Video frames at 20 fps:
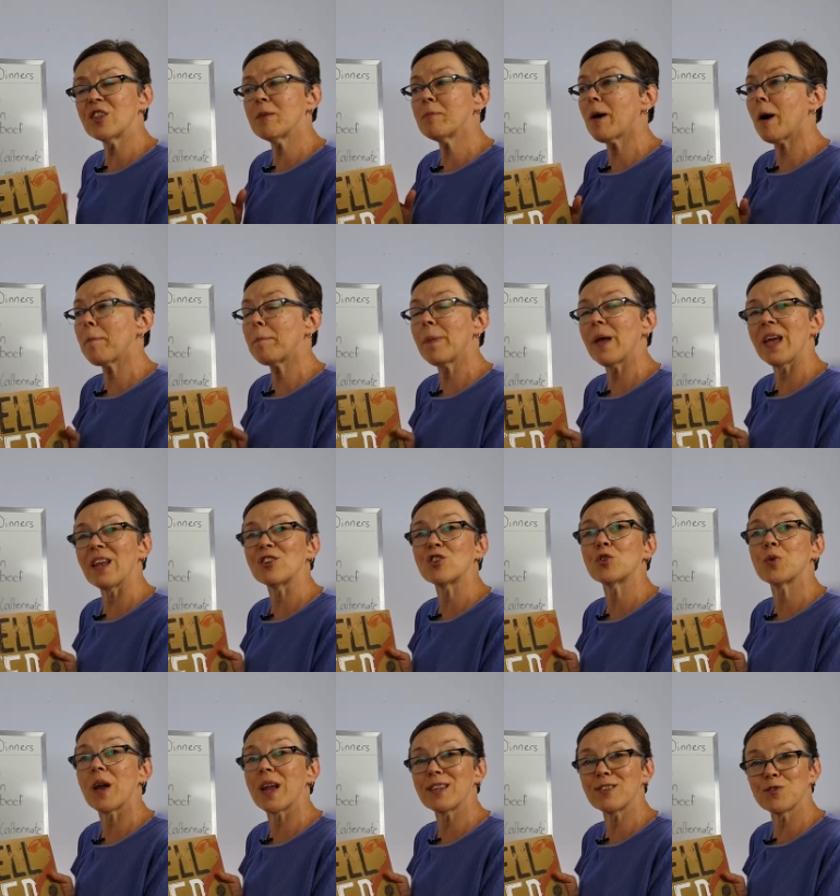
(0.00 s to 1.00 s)
them up and
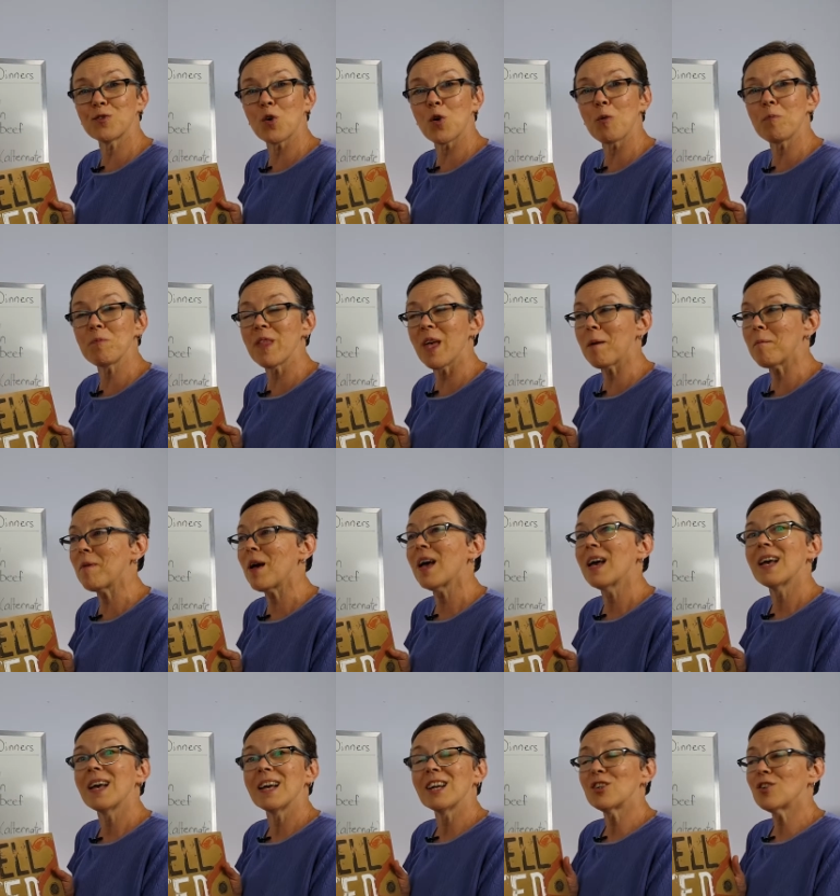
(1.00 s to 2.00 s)
transform them
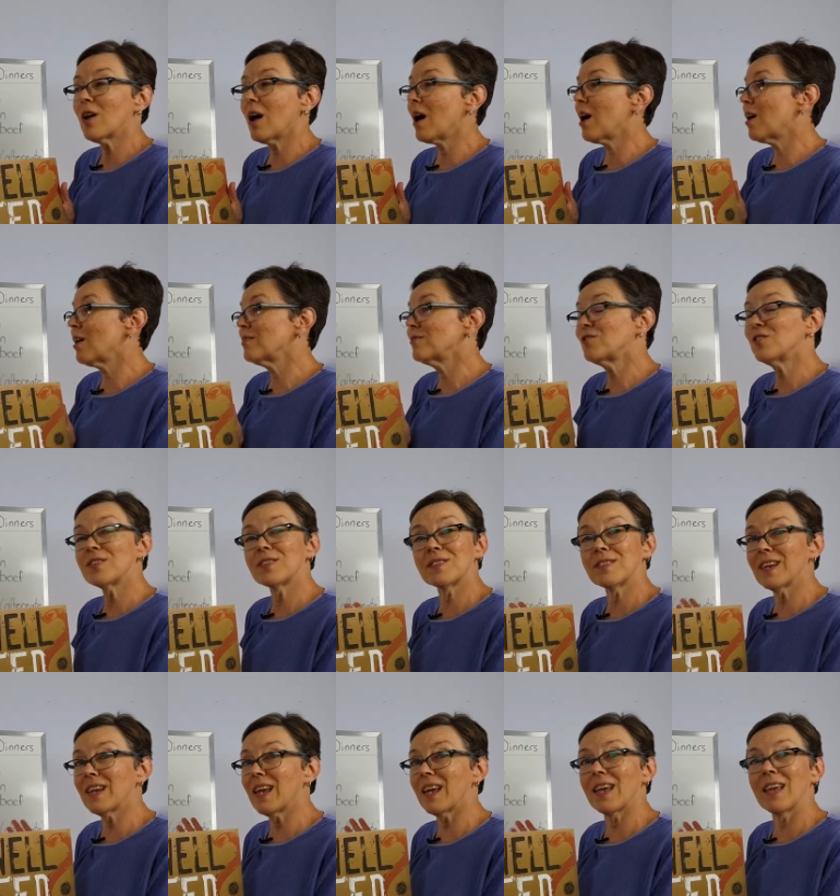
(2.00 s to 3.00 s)
uh, just
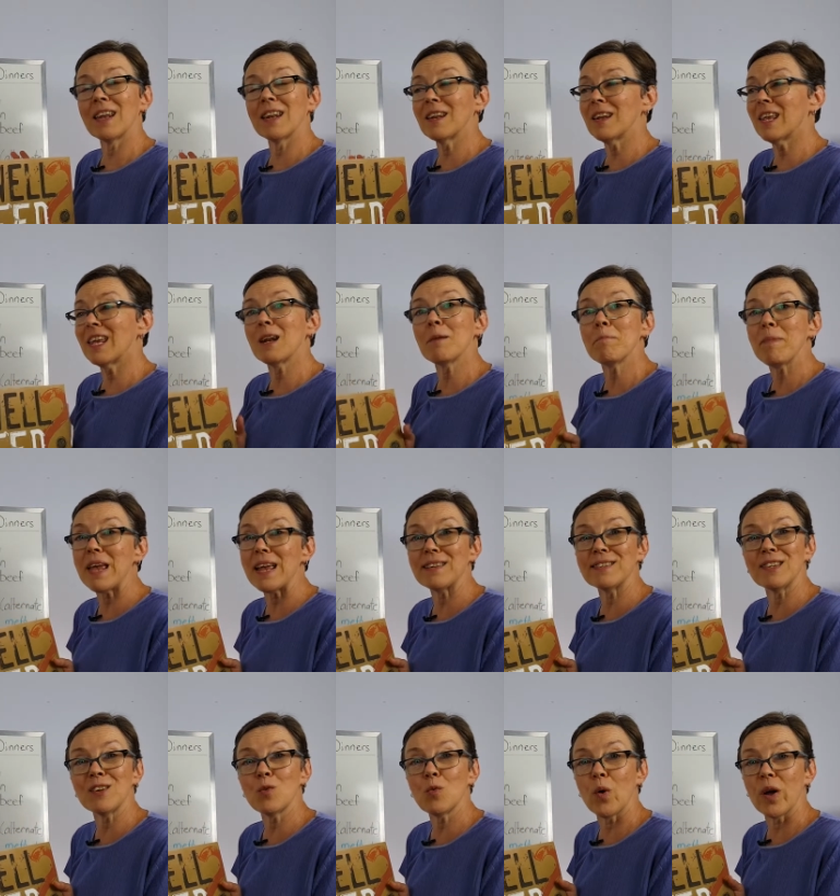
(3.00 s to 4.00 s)
in, in
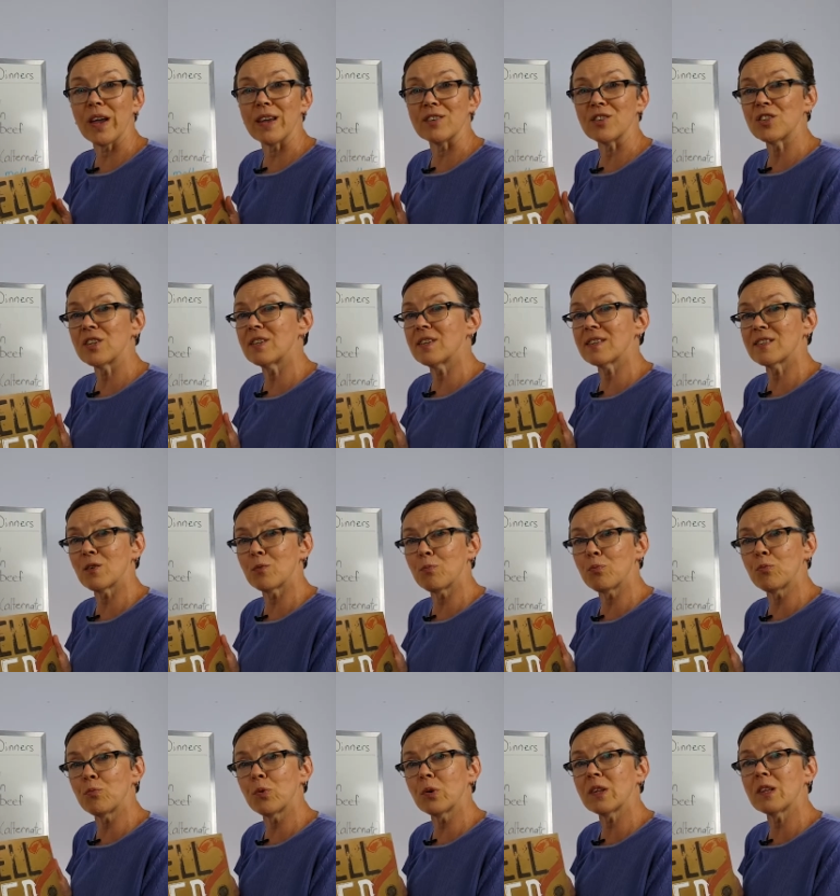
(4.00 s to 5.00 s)
amazing ways. She does a
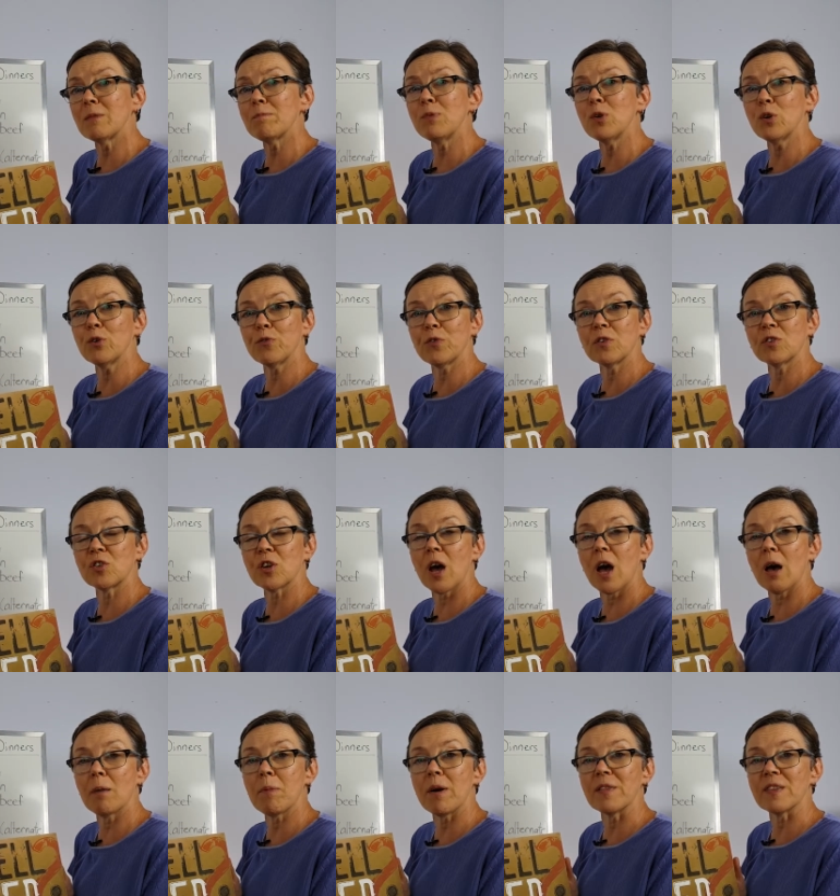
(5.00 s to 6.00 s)
really beautiful
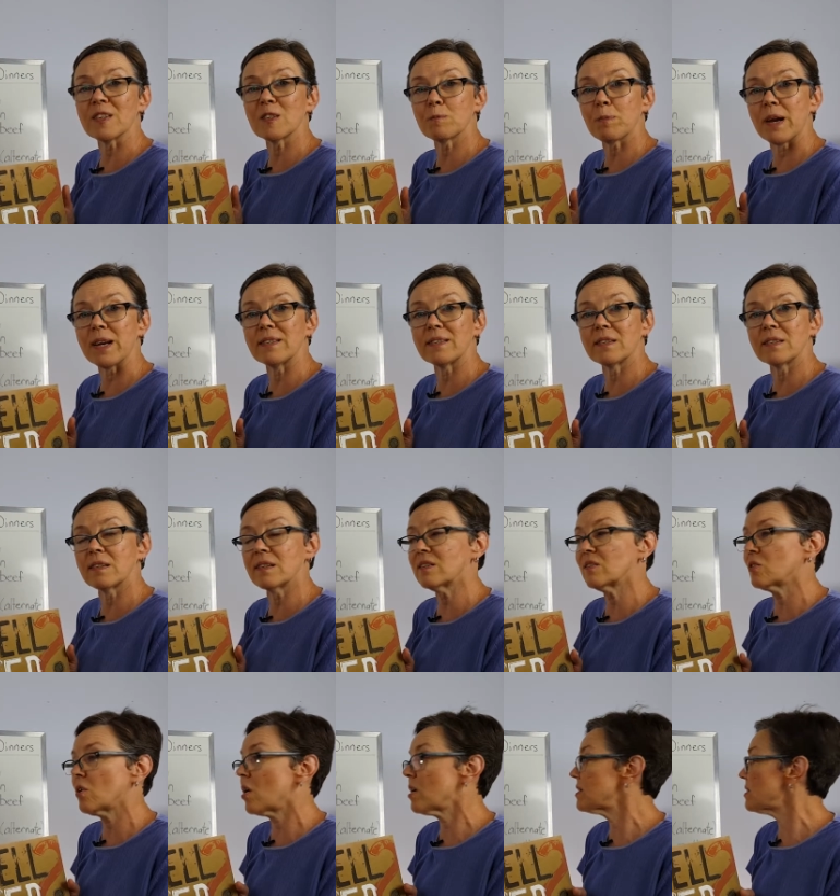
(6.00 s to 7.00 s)
job on the spices and
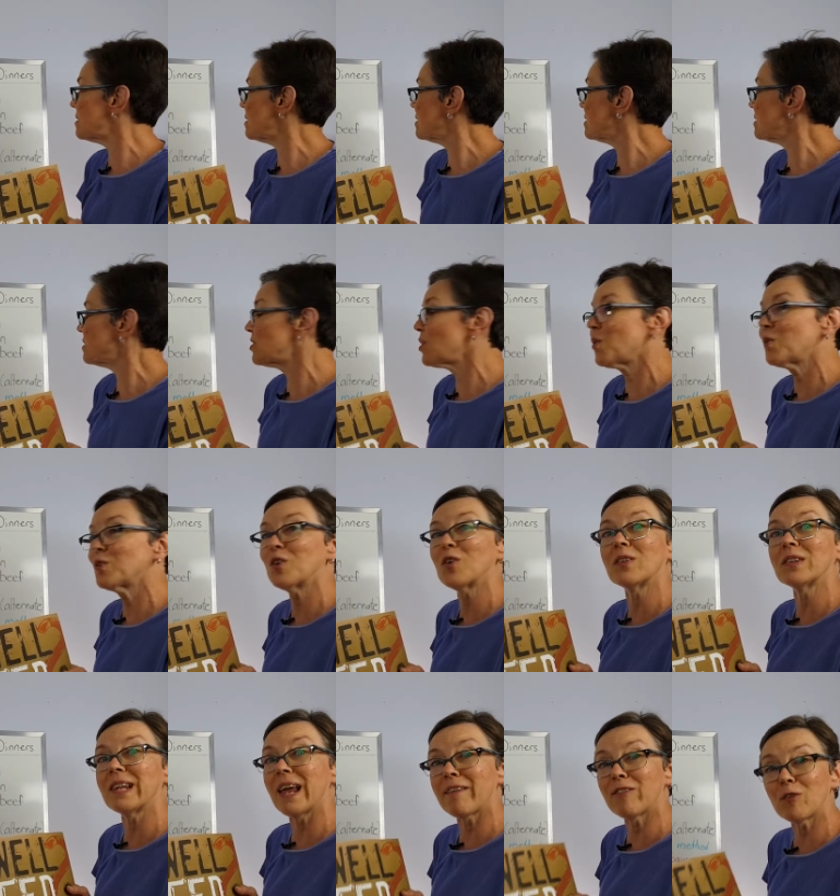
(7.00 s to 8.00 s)
sauces, so
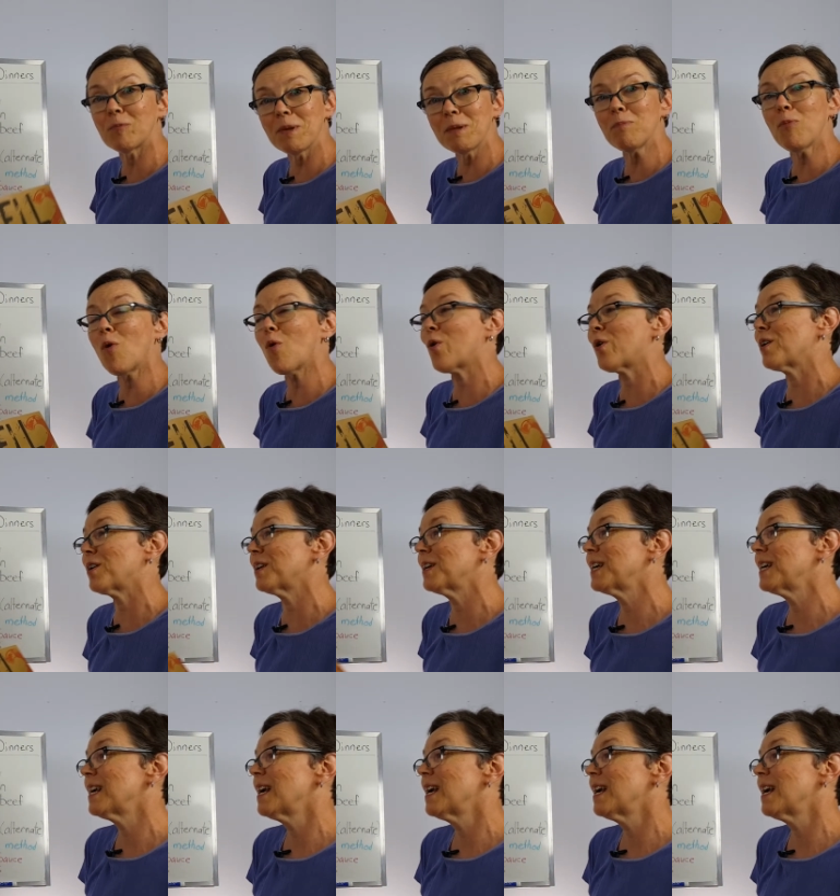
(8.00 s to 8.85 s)
you'll never be bored.